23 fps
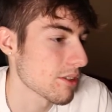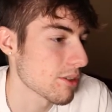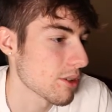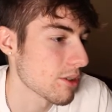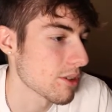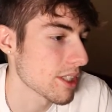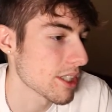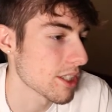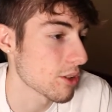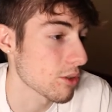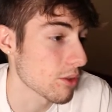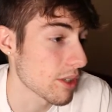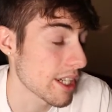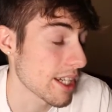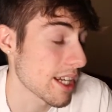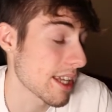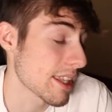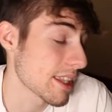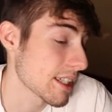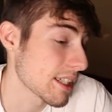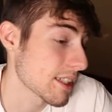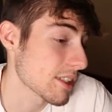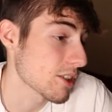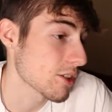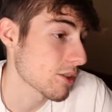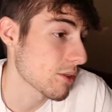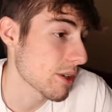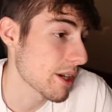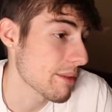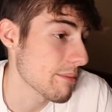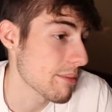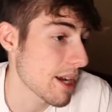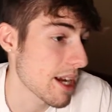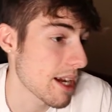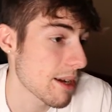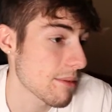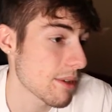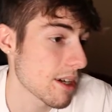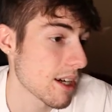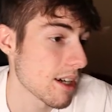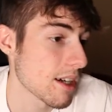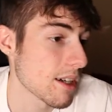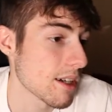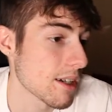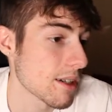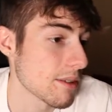throw it in great. I think it's a great map.
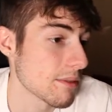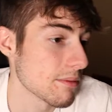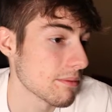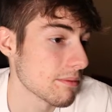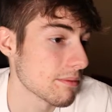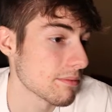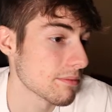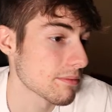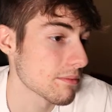And